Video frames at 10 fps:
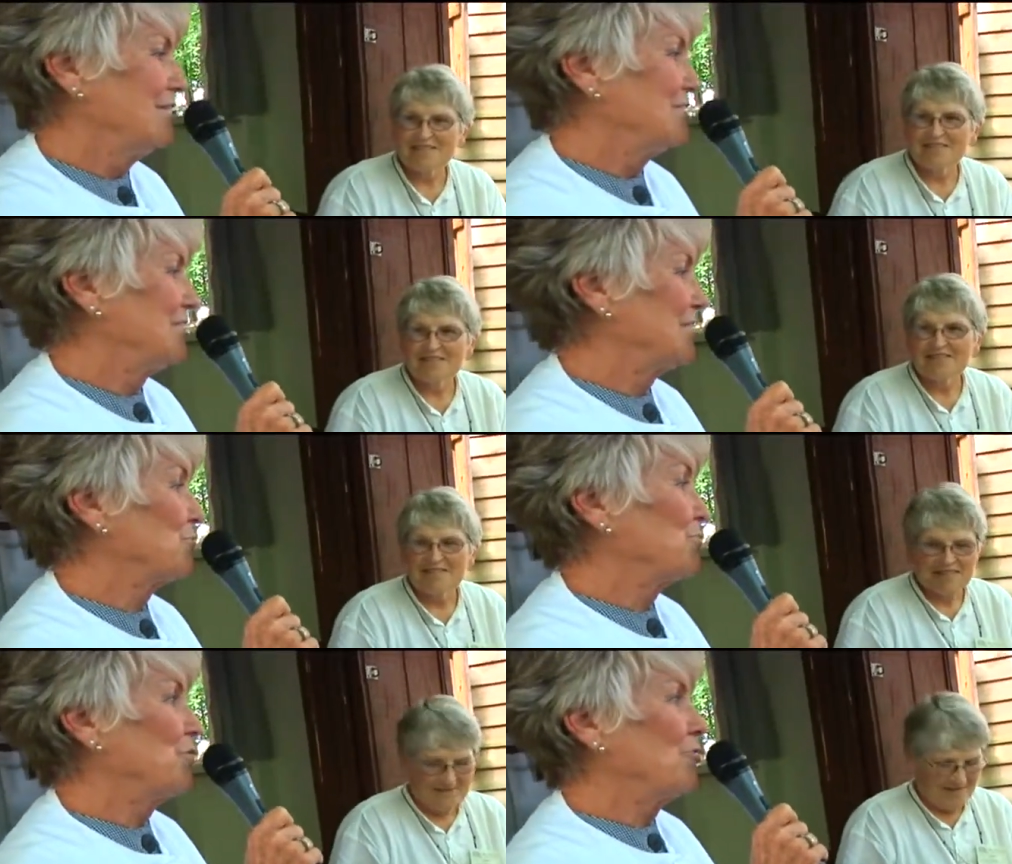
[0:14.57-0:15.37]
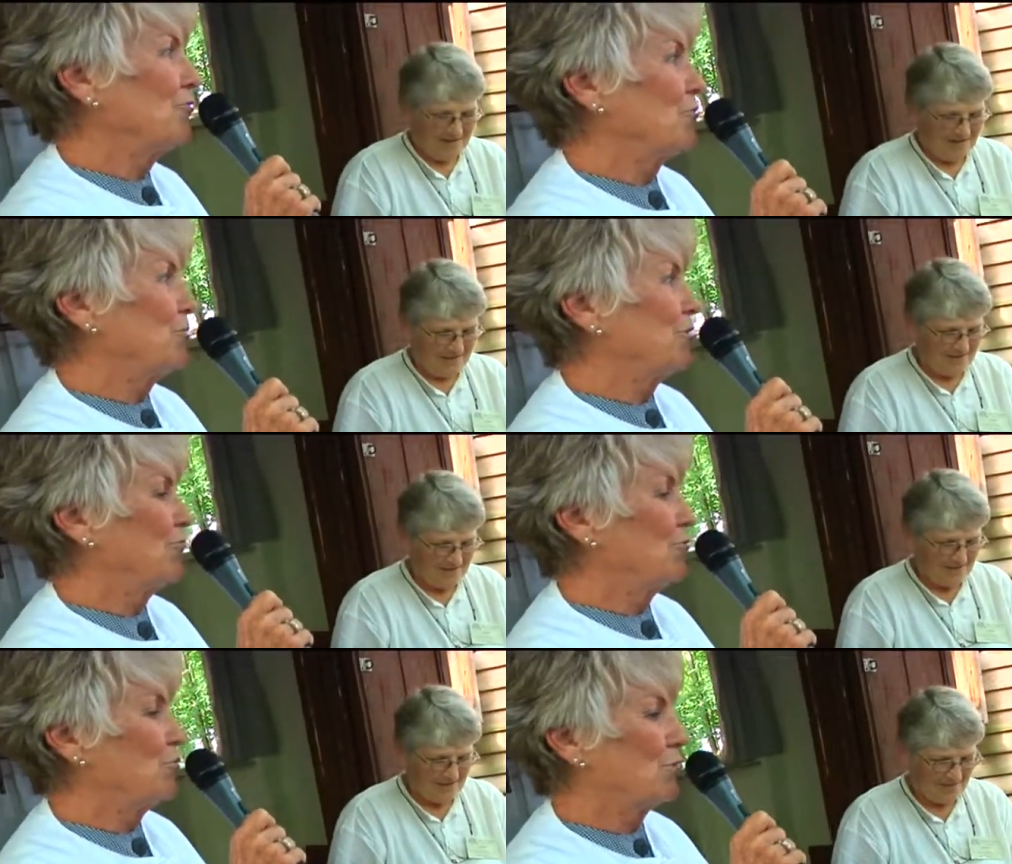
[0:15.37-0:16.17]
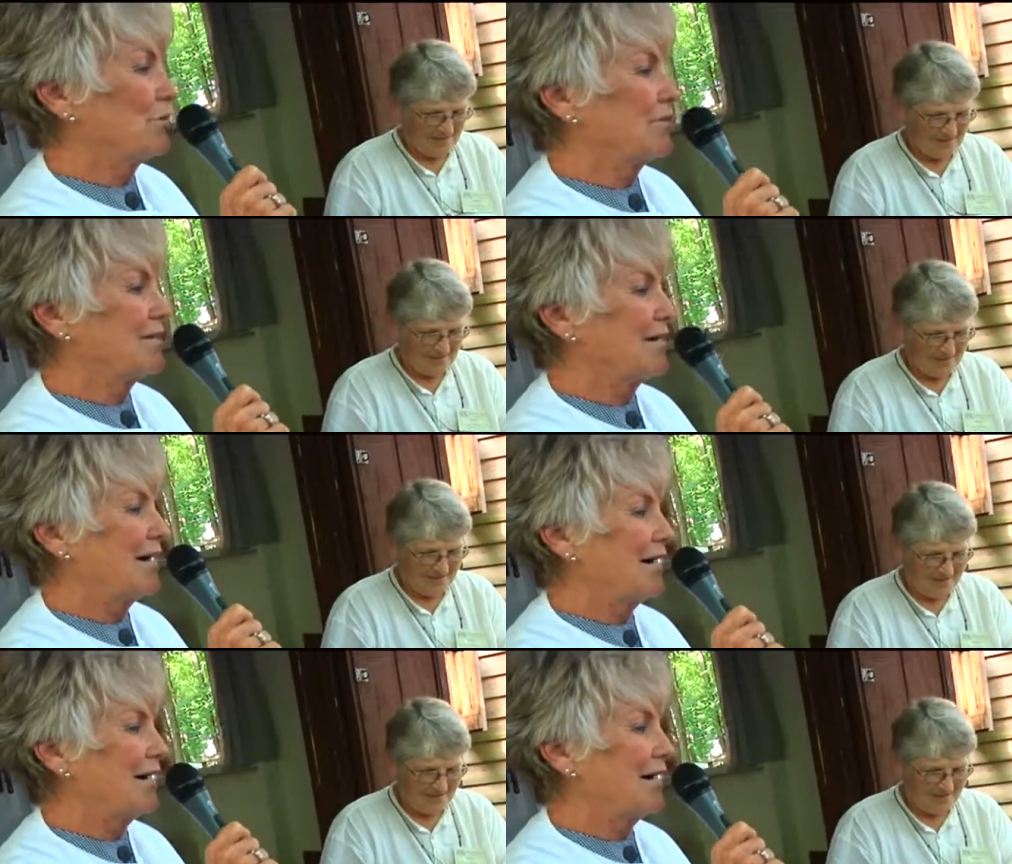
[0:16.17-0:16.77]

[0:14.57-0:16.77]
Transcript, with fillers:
Speaker 1: She does beautiful, beautiful work.